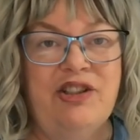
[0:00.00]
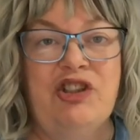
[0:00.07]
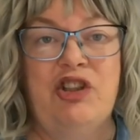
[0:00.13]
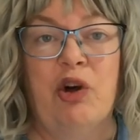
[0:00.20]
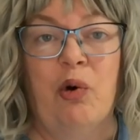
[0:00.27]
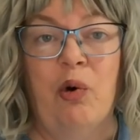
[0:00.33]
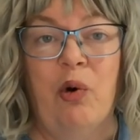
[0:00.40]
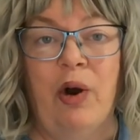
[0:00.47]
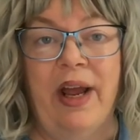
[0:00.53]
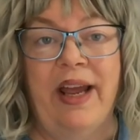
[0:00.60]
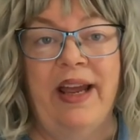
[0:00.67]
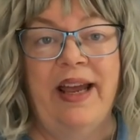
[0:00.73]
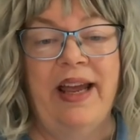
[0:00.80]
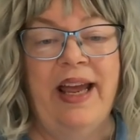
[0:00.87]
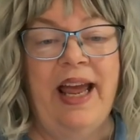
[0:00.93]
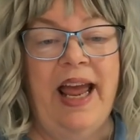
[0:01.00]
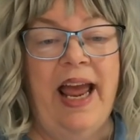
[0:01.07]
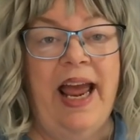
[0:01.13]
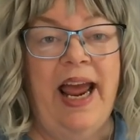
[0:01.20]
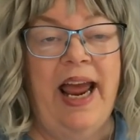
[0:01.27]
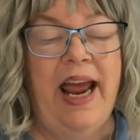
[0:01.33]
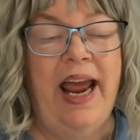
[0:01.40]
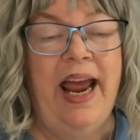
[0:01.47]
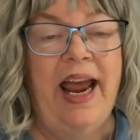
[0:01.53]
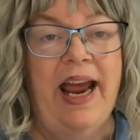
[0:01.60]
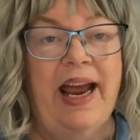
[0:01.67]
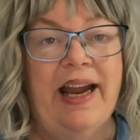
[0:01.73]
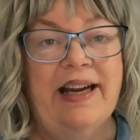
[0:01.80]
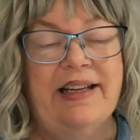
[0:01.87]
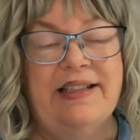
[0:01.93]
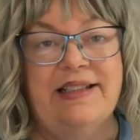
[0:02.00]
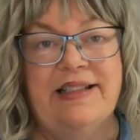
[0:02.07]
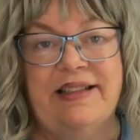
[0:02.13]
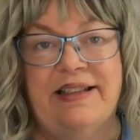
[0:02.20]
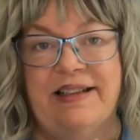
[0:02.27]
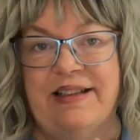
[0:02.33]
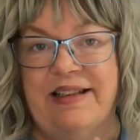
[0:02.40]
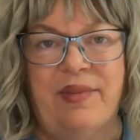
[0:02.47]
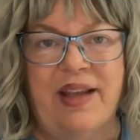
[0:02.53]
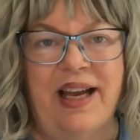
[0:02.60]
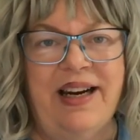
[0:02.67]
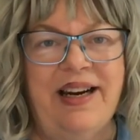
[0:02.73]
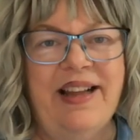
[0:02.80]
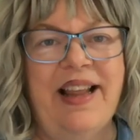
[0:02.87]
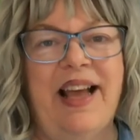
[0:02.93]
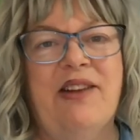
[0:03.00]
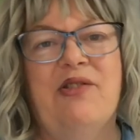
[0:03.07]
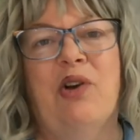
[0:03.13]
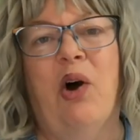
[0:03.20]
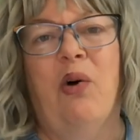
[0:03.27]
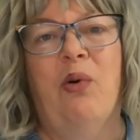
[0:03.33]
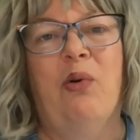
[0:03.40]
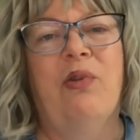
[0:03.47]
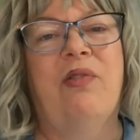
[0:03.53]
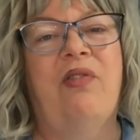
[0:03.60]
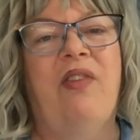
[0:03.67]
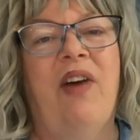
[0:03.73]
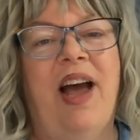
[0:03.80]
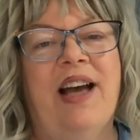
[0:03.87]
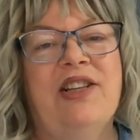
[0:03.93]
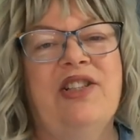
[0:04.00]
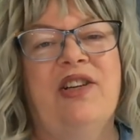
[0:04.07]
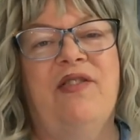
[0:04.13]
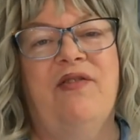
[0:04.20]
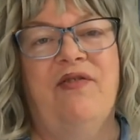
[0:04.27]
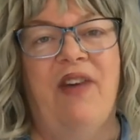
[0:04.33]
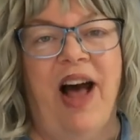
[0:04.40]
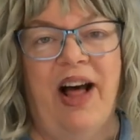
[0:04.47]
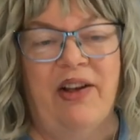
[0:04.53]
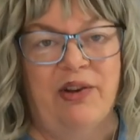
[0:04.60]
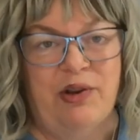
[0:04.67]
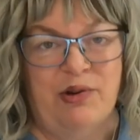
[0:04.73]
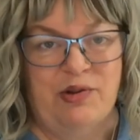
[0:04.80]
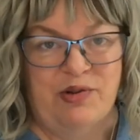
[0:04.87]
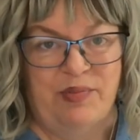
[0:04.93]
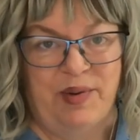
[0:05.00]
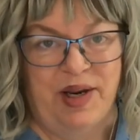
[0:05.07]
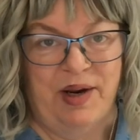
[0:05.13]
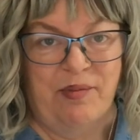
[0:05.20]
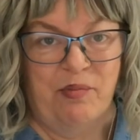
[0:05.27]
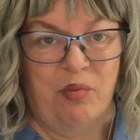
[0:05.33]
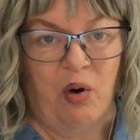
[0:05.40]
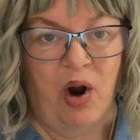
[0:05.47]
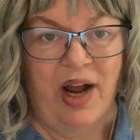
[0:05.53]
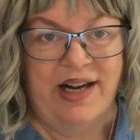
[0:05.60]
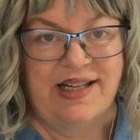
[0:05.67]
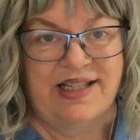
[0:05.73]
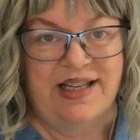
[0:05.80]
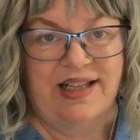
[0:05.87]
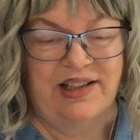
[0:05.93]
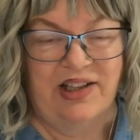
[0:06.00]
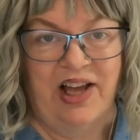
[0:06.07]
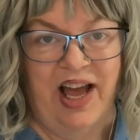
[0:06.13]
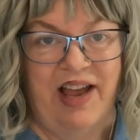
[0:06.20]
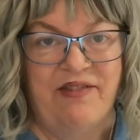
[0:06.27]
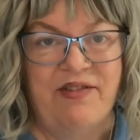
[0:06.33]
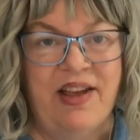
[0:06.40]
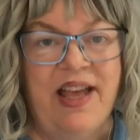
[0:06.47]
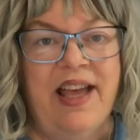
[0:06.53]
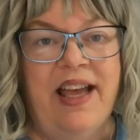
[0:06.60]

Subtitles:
joy and kind of that old-fashioned values being brought to life.